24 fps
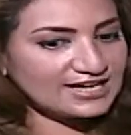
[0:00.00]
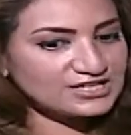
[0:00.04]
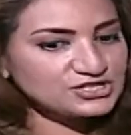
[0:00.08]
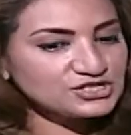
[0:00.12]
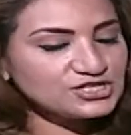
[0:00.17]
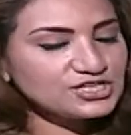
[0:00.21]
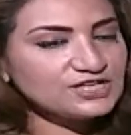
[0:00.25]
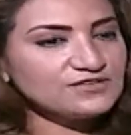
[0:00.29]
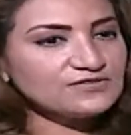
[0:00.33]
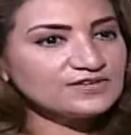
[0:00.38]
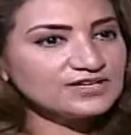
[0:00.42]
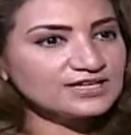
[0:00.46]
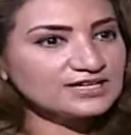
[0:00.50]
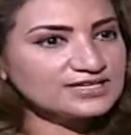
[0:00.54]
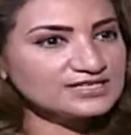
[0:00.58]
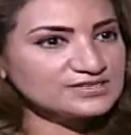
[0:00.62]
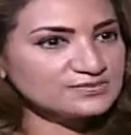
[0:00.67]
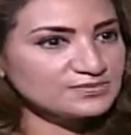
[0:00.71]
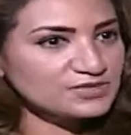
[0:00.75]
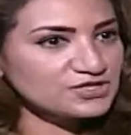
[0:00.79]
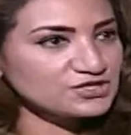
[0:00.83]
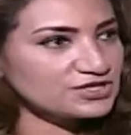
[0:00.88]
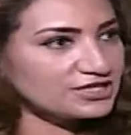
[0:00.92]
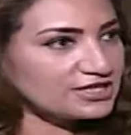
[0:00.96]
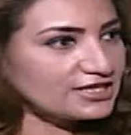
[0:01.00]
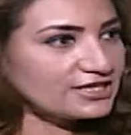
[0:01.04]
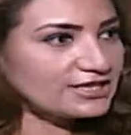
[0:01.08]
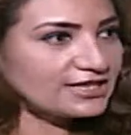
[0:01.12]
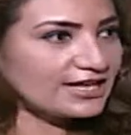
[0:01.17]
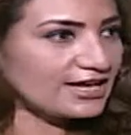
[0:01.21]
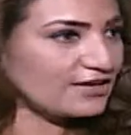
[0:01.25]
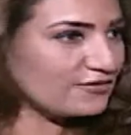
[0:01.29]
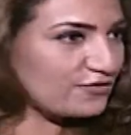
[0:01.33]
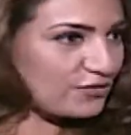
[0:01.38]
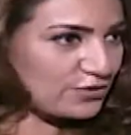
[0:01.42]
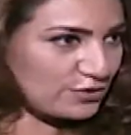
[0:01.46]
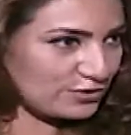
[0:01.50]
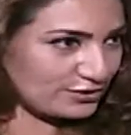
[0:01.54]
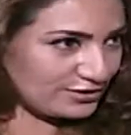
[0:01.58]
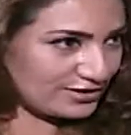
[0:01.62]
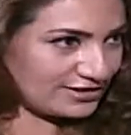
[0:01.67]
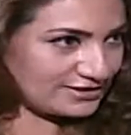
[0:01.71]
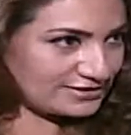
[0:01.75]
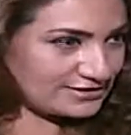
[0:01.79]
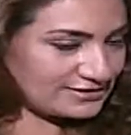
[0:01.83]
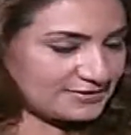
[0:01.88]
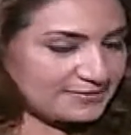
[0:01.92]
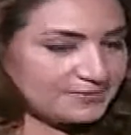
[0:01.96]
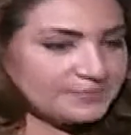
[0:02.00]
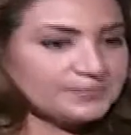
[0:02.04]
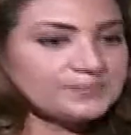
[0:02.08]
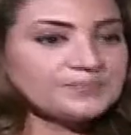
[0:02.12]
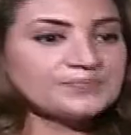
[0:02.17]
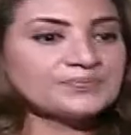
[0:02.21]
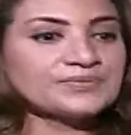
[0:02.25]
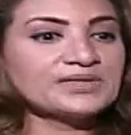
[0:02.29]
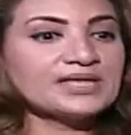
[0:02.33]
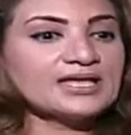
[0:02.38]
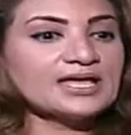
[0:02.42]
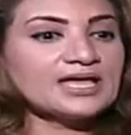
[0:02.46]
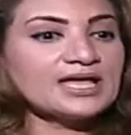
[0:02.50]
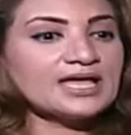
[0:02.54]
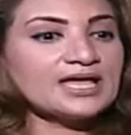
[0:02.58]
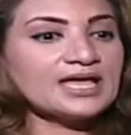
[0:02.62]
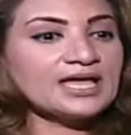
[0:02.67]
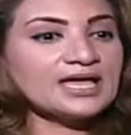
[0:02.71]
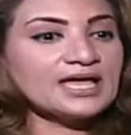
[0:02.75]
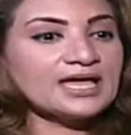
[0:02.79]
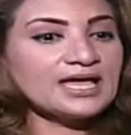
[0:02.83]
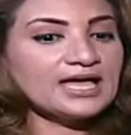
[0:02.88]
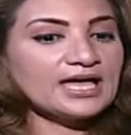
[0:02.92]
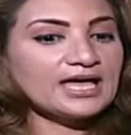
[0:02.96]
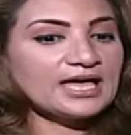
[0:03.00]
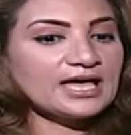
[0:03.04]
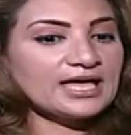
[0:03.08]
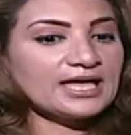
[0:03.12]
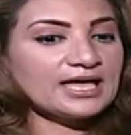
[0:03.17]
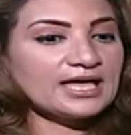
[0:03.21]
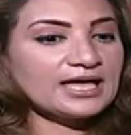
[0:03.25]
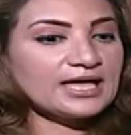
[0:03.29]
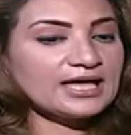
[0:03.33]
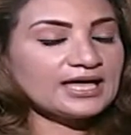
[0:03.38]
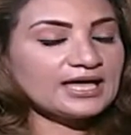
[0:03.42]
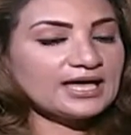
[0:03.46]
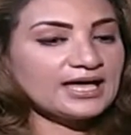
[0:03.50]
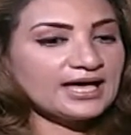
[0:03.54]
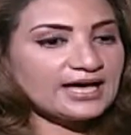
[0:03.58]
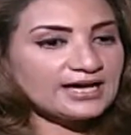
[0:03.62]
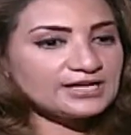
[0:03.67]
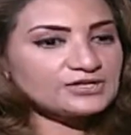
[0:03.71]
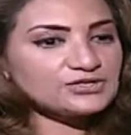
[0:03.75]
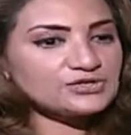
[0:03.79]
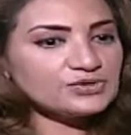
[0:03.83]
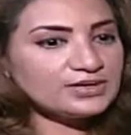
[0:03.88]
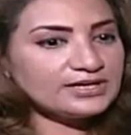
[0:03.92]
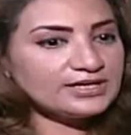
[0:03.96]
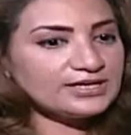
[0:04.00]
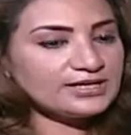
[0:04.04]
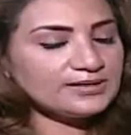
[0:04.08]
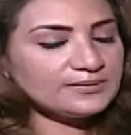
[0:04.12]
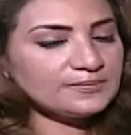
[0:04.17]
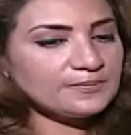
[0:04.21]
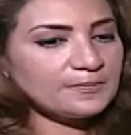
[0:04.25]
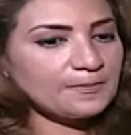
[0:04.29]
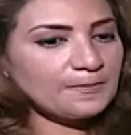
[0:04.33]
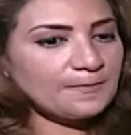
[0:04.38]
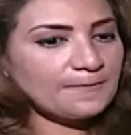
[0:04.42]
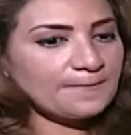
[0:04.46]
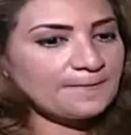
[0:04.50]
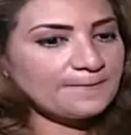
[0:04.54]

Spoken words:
achieving his mission in life or not. Actually,